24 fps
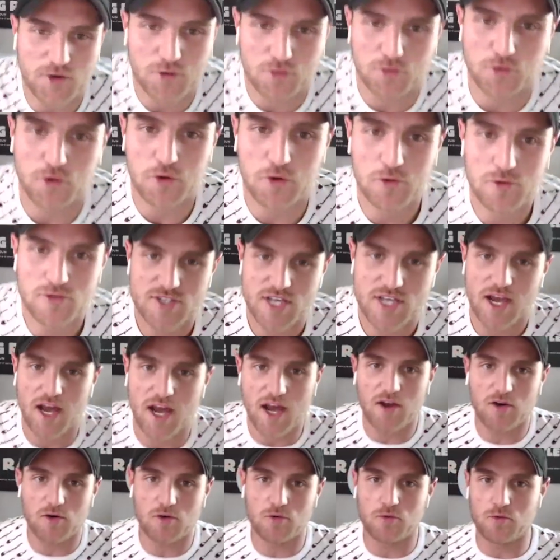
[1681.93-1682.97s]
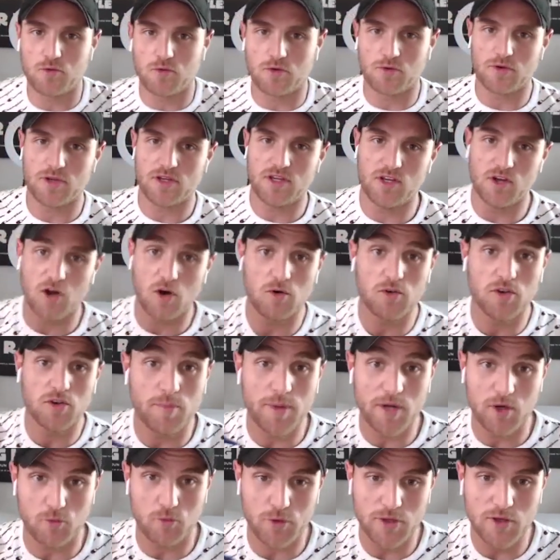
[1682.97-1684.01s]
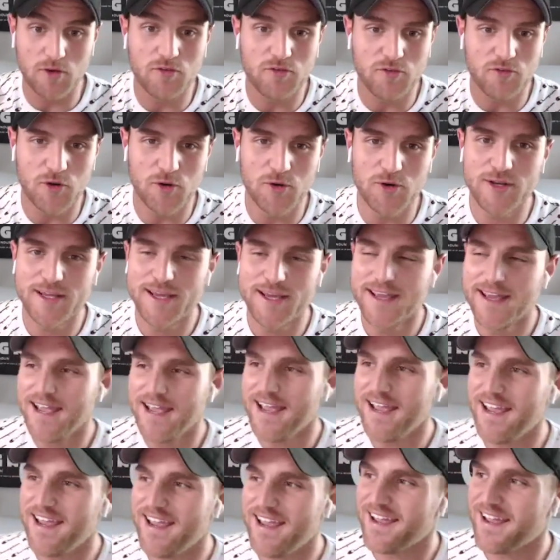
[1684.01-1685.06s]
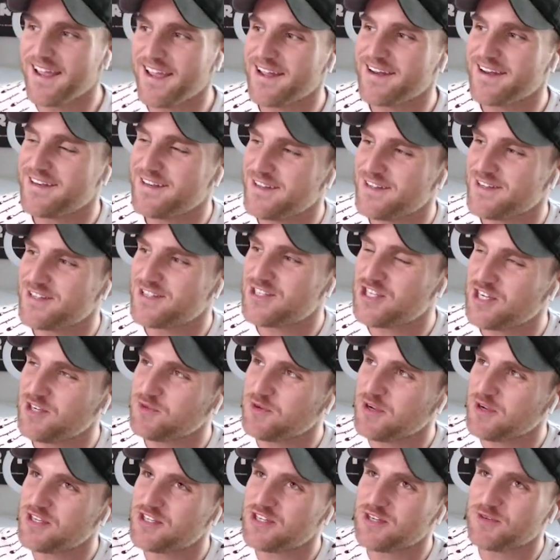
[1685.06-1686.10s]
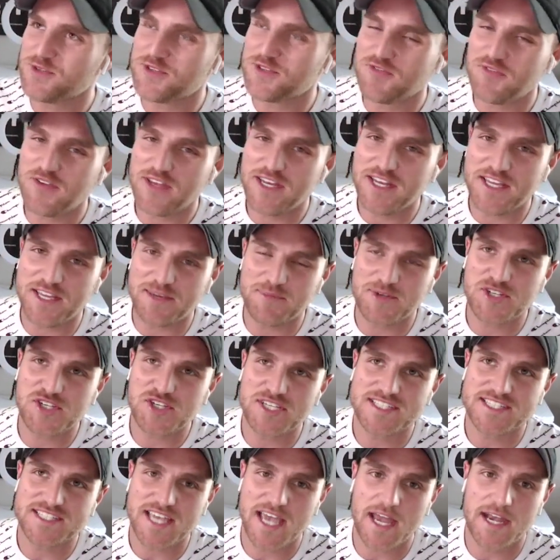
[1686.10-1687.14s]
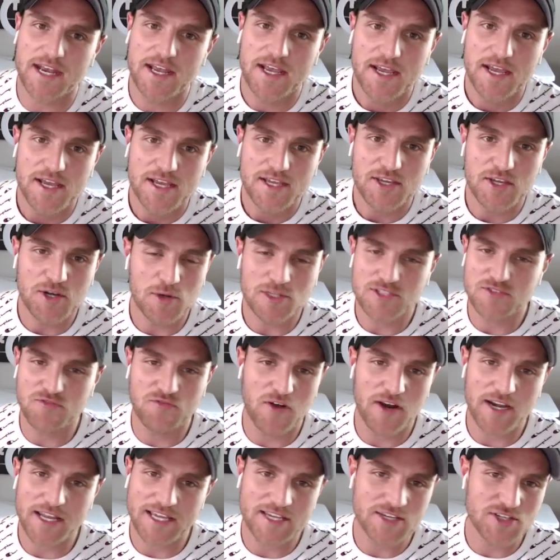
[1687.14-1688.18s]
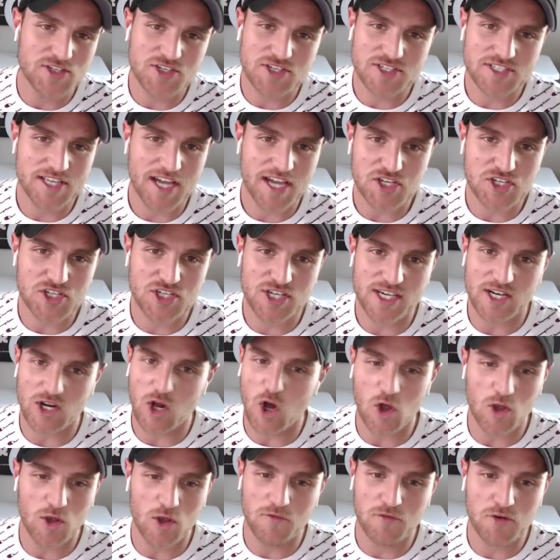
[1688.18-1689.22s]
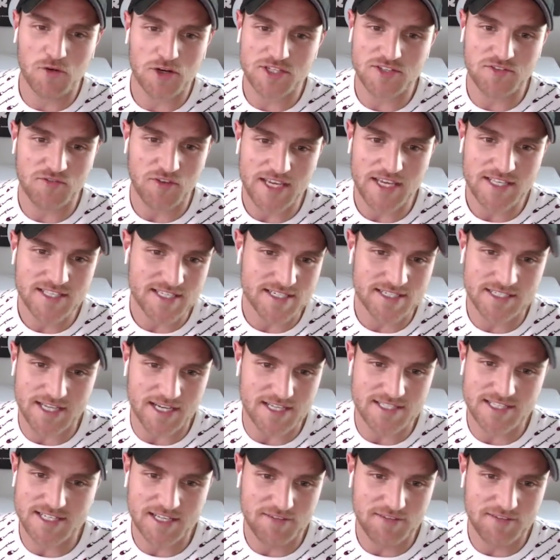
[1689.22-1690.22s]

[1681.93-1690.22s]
Cruz, uh, you know, a little bit of real food, and she she was feeding him, and she said, "You know, it's funny. He's just got shit all over his face and doesn't